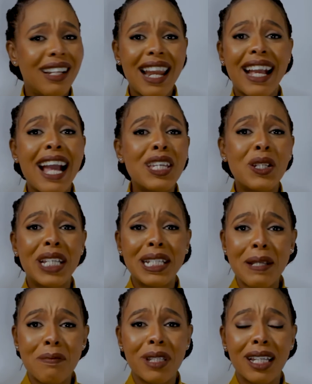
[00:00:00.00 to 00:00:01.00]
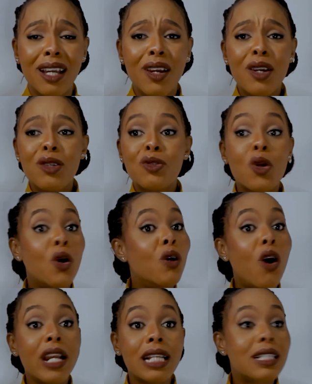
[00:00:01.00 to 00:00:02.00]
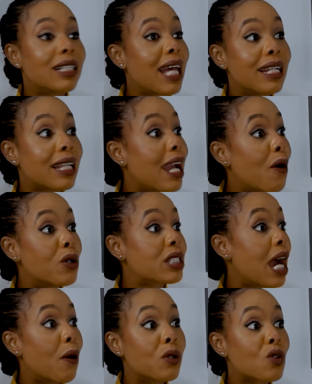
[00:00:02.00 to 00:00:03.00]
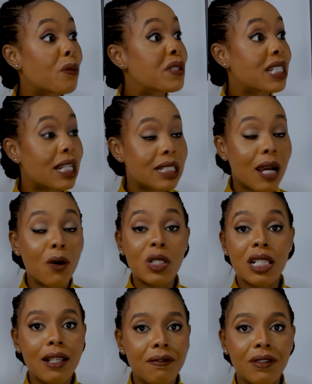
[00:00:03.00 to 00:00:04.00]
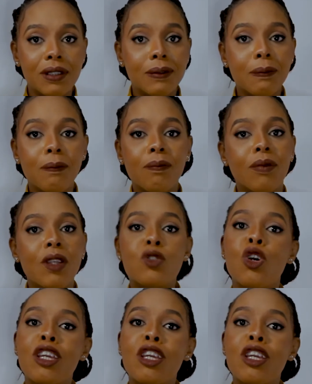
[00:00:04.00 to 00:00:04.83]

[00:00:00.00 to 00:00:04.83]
like, are you kidding me? So honestly, that day I was upset. I was livid. So